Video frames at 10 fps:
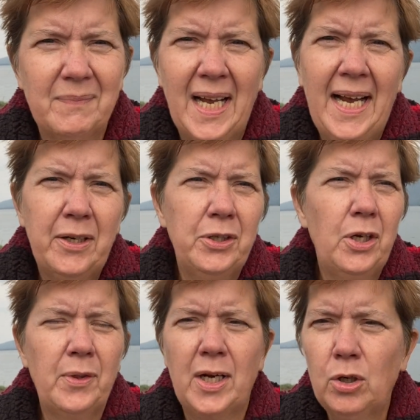I don't
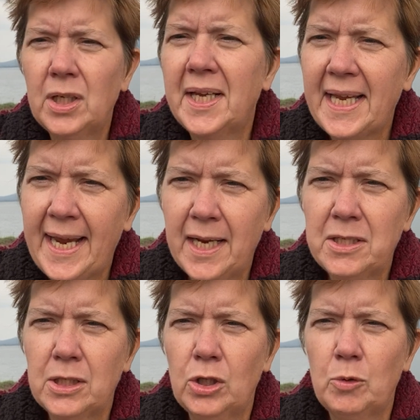know, they look like
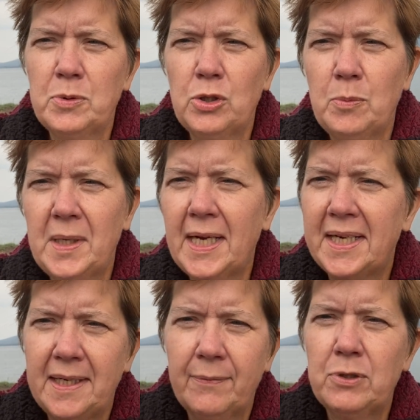antelope to me.
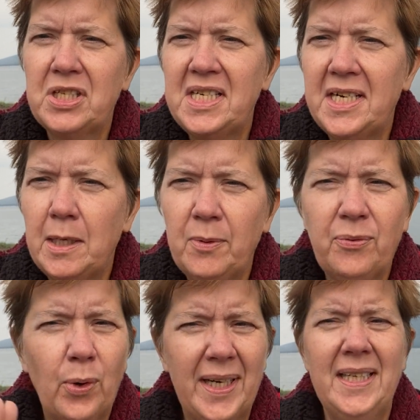I'd never seen any
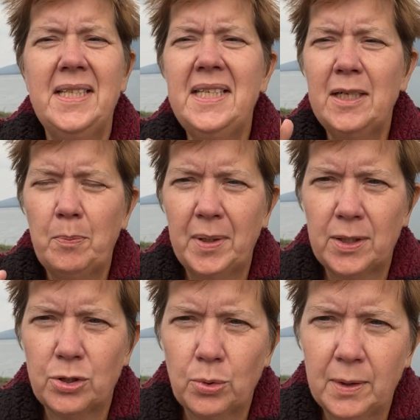before. I didn't get a
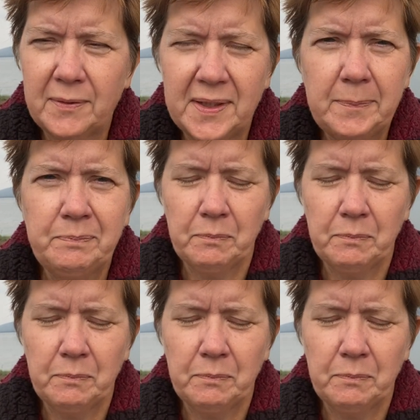picture of it.